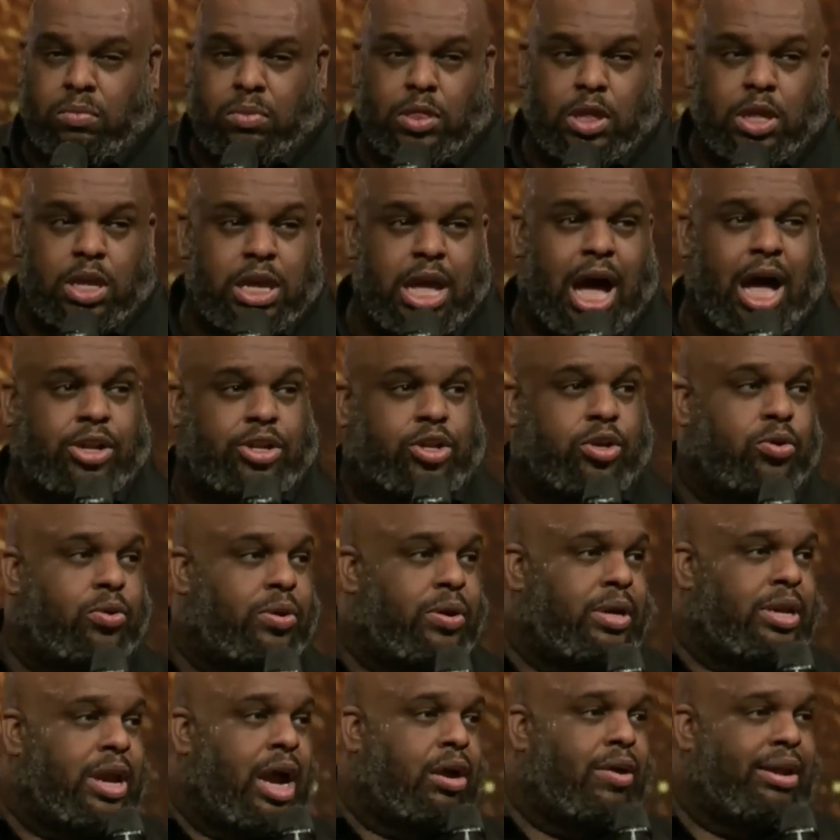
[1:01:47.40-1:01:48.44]
Y'all do,
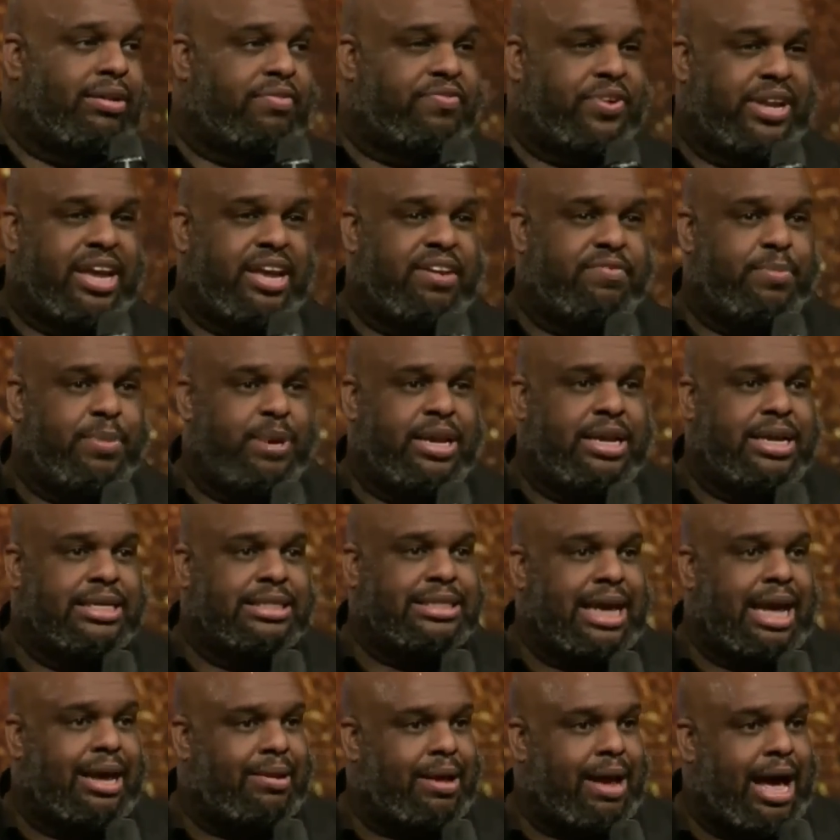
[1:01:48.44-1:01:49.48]
y'all gonna have to forgive me because
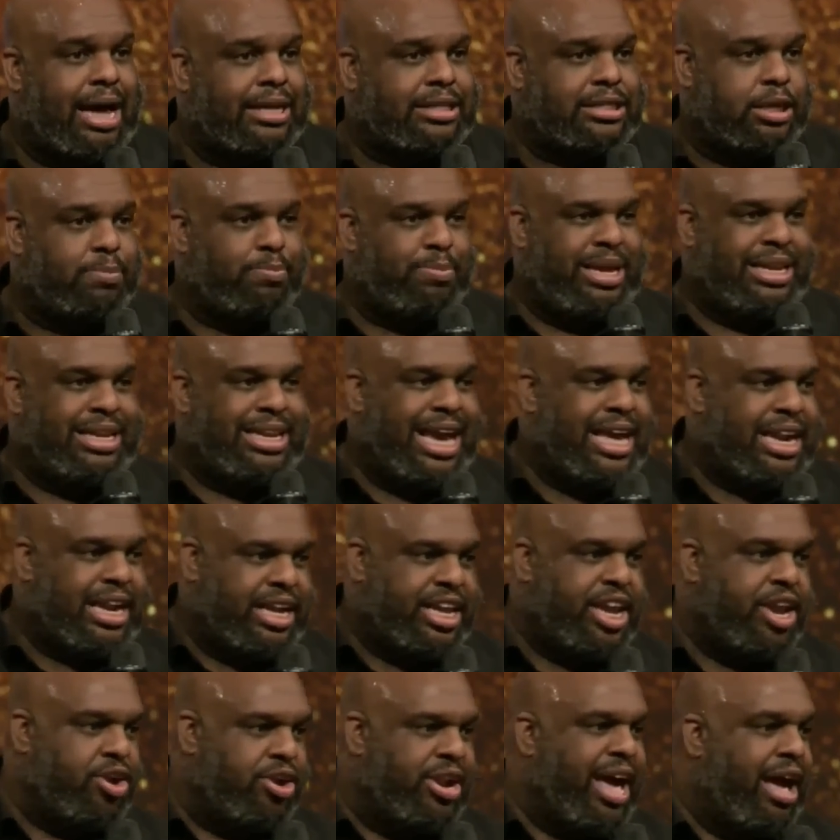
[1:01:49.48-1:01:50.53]
I, I should be dead a
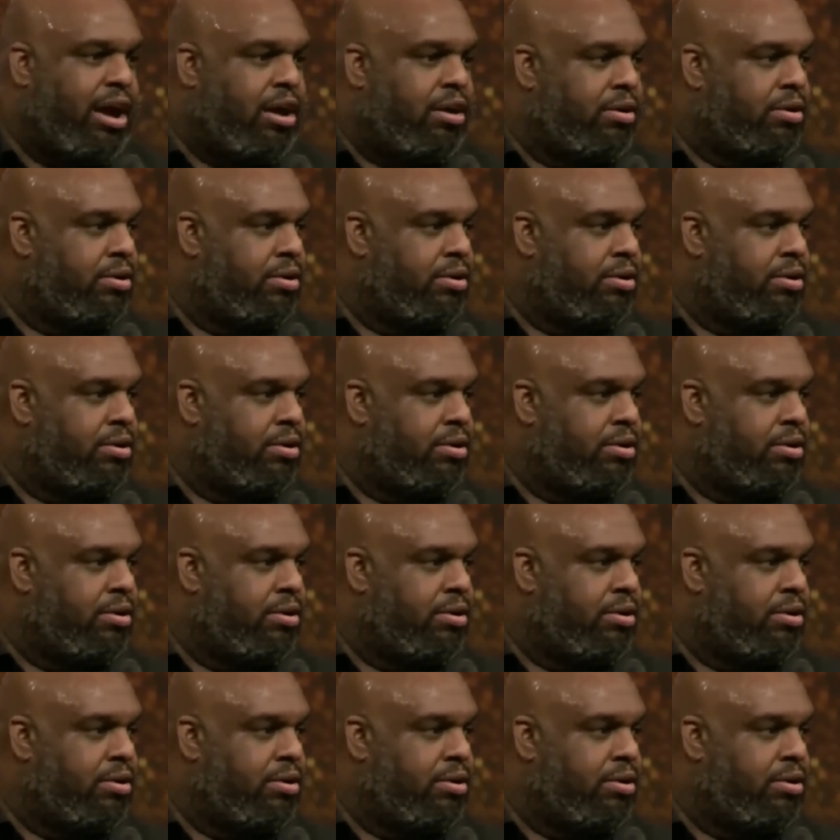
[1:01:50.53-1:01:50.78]
year now.